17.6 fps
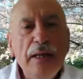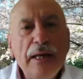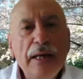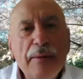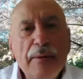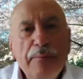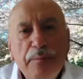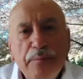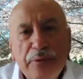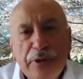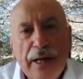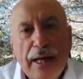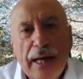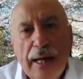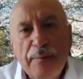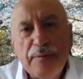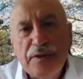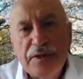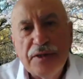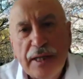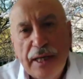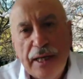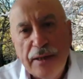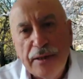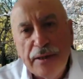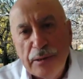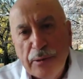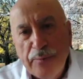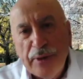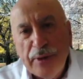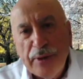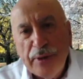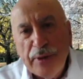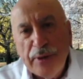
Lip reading: and perhaps stay a little bit